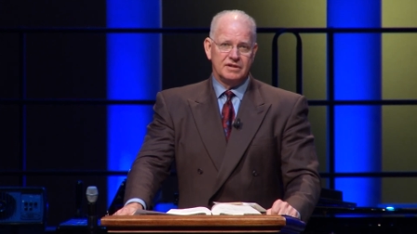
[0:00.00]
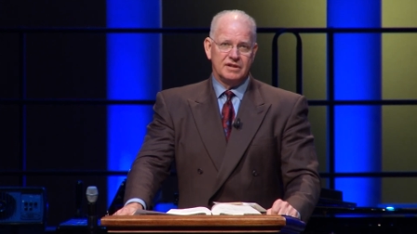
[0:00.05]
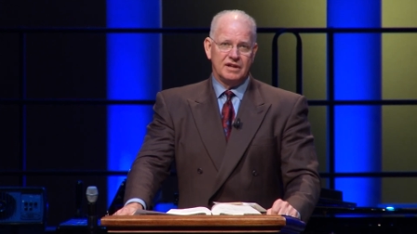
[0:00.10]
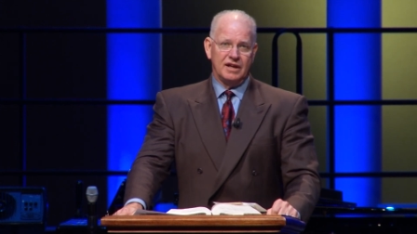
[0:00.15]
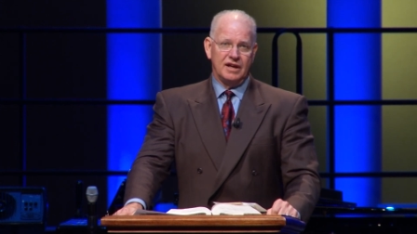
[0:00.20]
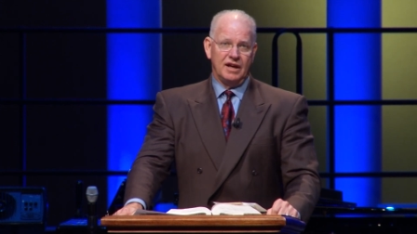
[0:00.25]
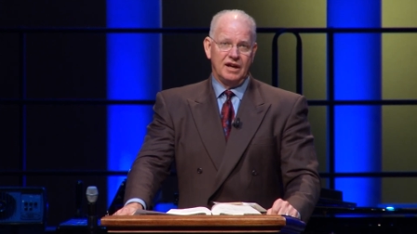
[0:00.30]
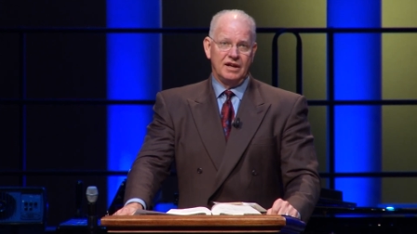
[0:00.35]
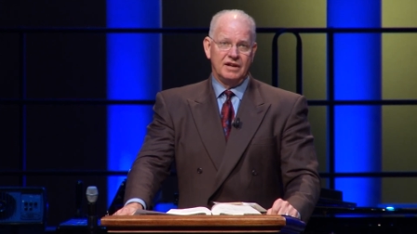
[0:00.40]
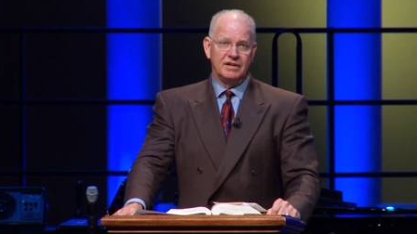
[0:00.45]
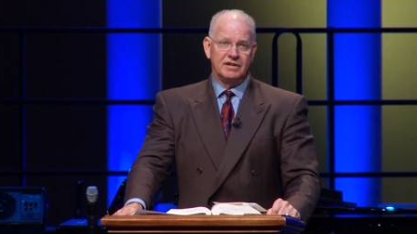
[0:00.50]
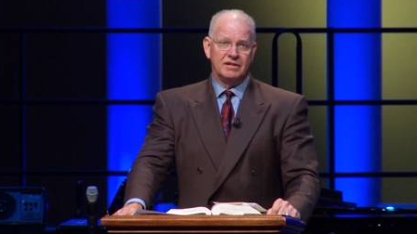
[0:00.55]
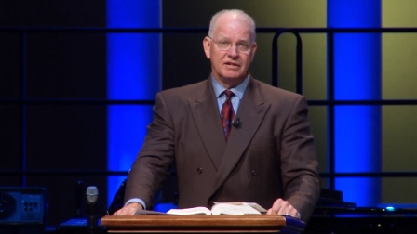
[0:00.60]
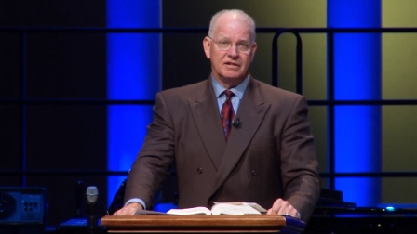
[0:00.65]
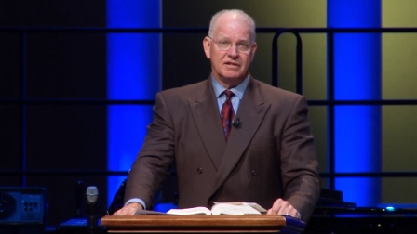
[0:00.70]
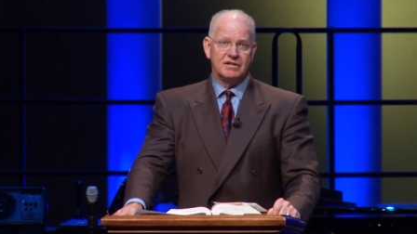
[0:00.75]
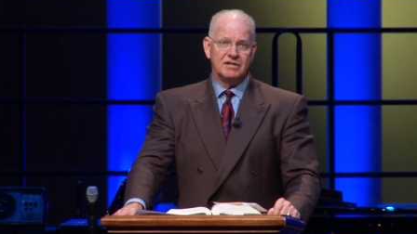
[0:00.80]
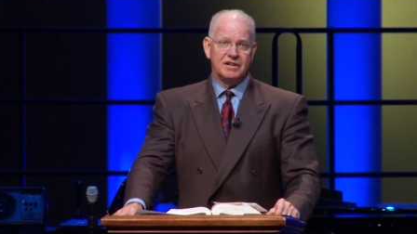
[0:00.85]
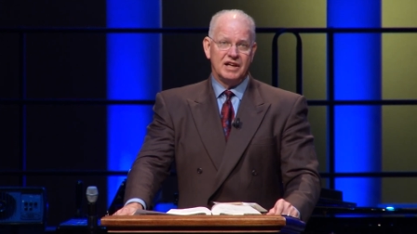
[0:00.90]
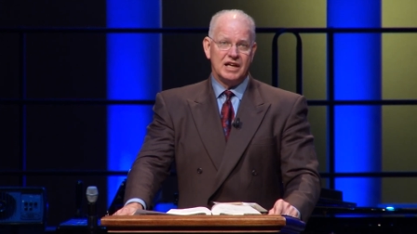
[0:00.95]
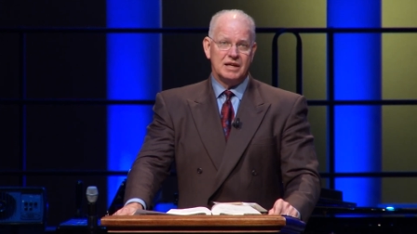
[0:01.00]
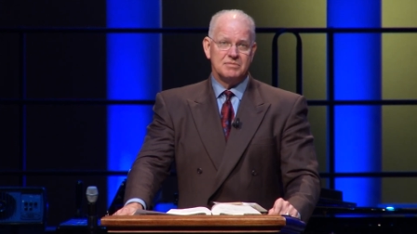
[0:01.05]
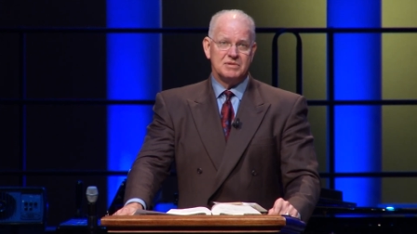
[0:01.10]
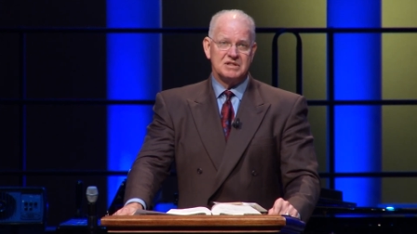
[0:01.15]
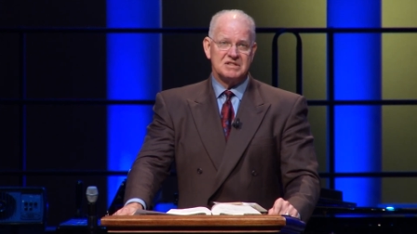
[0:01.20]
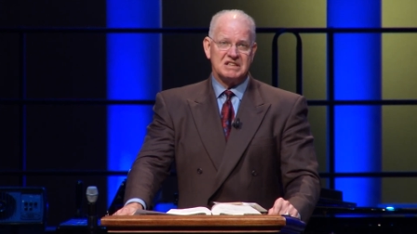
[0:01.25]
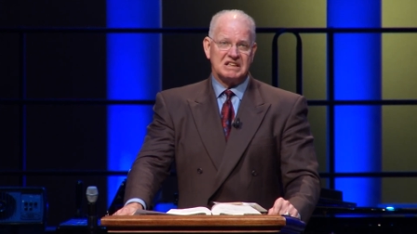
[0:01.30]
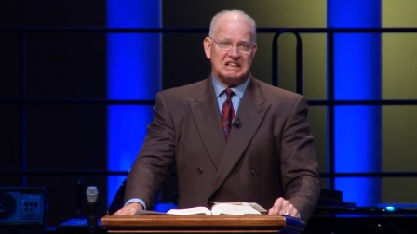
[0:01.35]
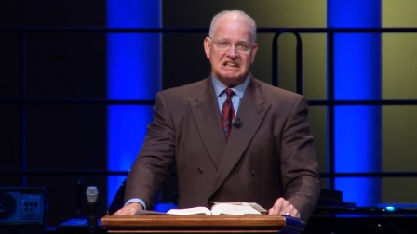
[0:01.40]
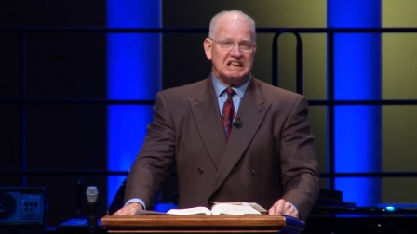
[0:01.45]
And Naaman
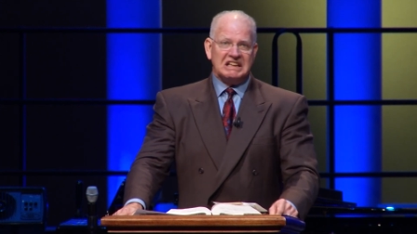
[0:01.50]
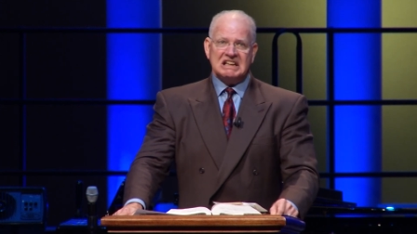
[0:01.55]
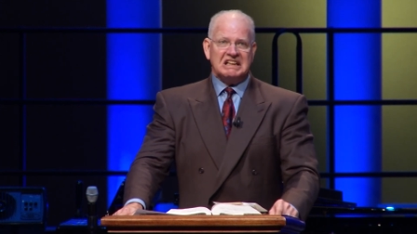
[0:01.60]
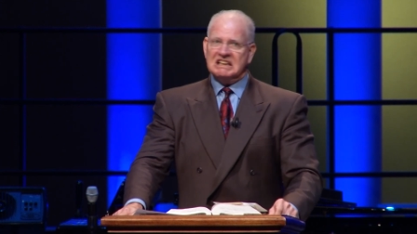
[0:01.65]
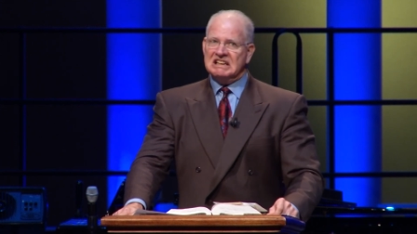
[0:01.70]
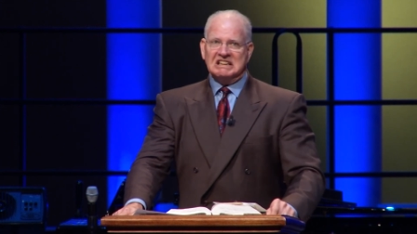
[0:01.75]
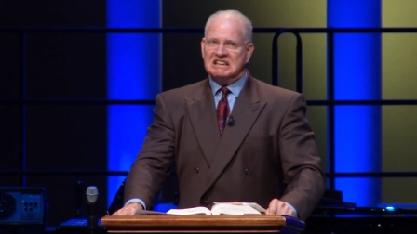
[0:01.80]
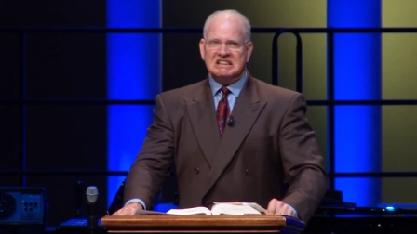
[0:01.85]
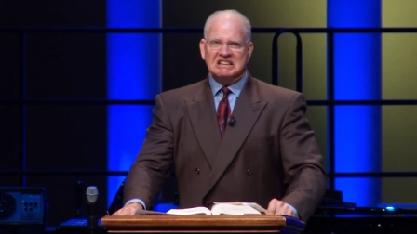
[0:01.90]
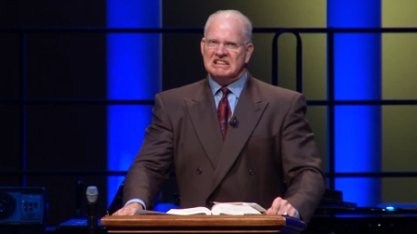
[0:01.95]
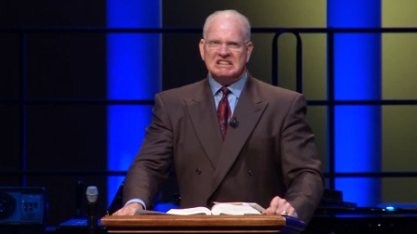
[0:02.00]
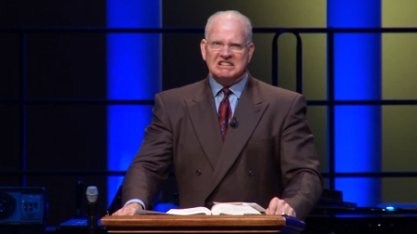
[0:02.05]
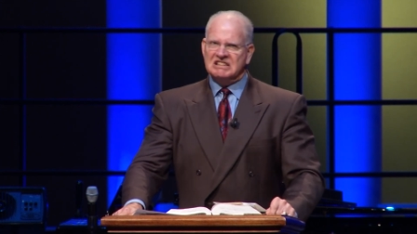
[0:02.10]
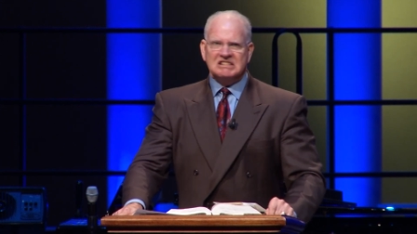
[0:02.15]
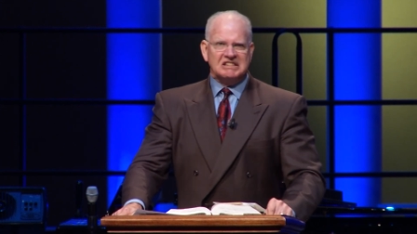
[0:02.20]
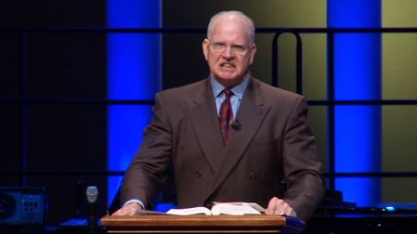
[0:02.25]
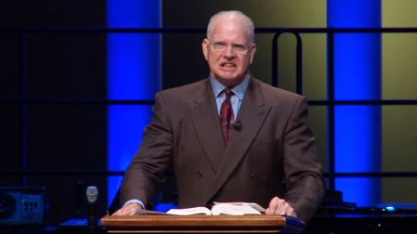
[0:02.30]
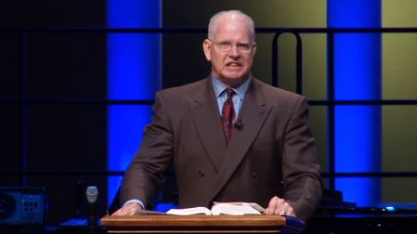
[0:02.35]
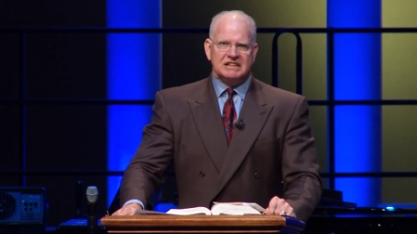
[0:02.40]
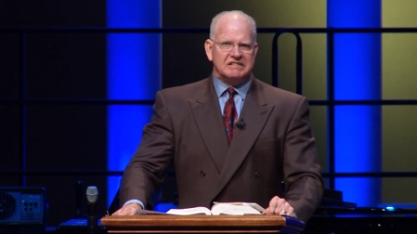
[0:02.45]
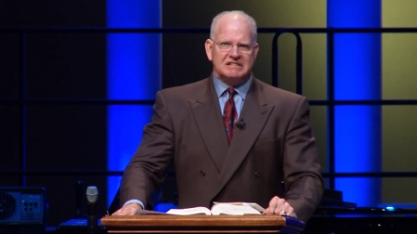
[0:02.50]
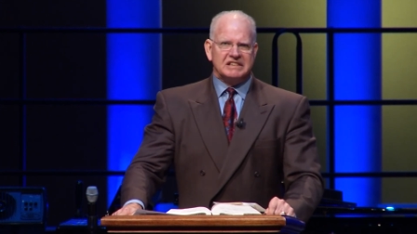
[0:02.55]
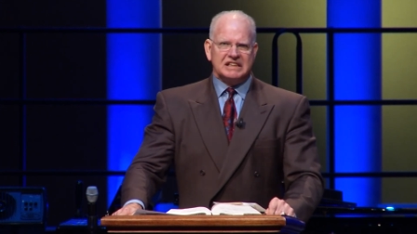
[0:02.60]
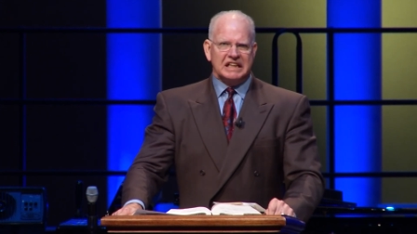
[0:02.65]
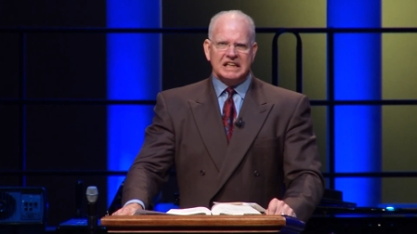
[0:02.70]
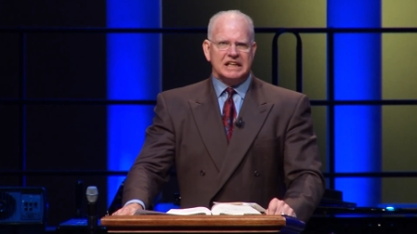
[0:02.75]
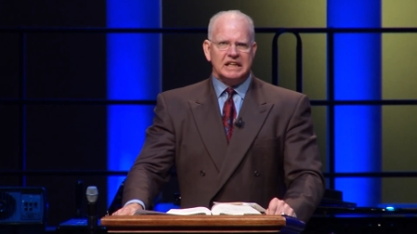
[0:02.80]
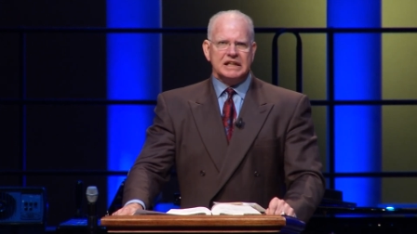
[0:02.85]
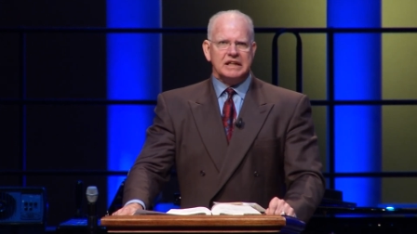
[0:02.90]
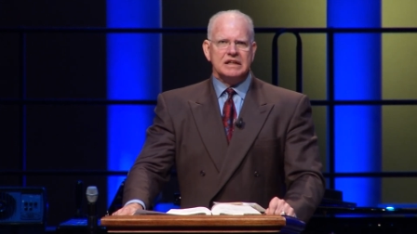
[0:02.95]
said,
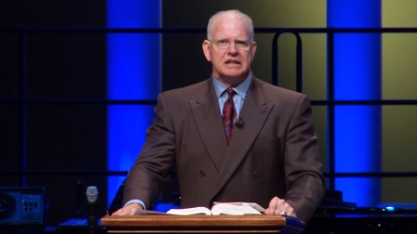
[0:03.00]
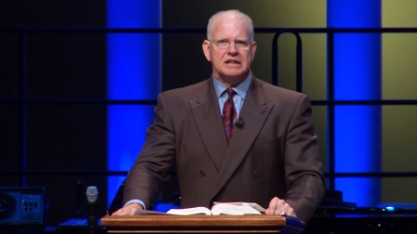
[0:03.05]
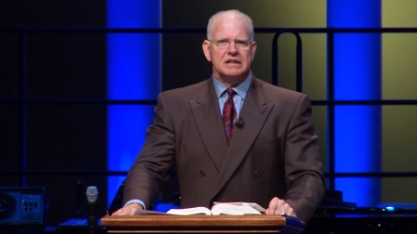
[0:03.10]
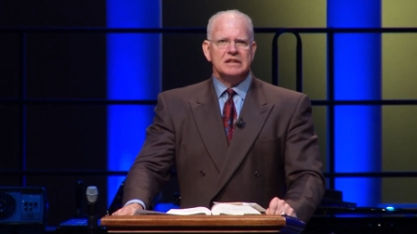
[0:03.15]
Okay.